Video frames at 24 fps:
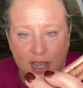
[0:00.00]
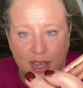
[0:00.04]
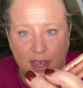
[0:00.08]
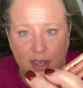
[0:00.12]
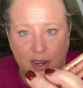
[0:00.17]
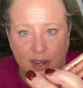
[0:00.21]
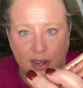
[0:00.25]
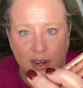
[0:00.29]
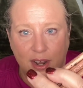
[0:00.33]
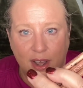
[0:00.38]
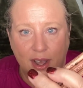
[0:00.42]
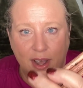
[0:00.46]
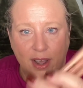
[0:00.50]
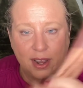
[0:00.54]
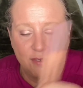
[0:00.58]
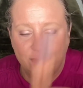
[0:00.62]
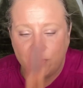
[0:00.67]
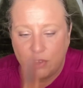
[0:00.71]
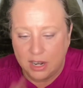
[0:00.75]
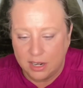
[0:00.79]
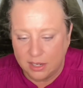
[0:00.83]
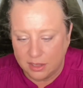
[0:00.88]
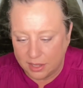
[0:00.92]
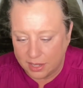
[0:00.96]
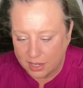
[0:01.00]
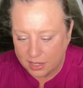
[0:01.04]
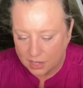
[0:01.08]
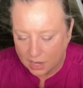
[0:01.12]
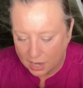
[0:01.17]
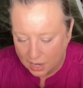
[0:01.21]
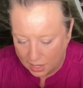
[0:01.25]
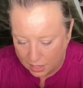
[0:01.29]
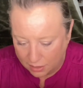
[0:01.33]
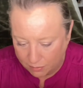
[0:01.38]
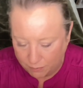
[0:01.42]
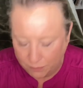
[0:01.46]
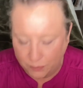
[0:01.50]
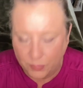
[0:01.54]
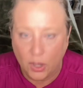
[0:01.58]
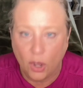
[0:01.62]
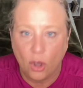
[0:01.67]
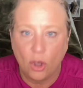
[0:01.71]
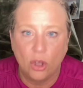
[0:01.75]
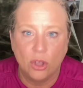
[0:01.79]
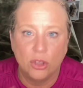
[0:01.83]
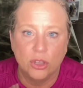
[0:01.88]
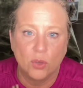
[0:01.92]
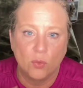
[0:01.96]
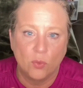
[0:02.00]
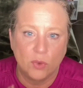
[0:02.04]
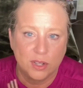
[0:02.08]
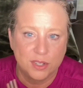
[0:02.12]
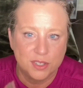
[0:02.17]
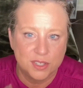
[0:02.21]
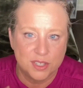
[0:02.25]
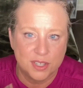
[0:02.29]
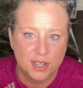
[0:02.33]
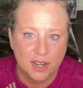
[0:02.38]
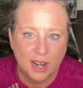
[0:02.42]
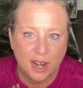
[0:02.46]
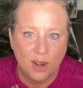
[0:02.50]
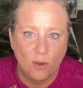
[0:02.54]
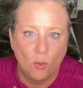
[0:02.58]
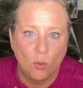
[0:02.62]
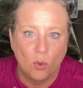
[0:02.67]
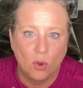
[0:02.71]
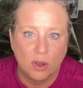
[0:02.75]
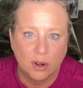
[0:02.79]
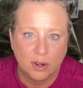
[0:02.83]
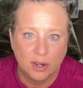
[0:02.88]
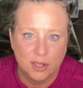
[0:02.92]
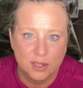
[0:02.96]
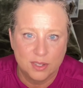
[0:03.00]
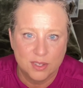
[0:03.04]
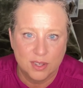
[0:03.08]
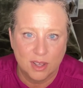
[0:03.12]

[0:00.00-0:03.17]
and I finally got all the ones that I wanted.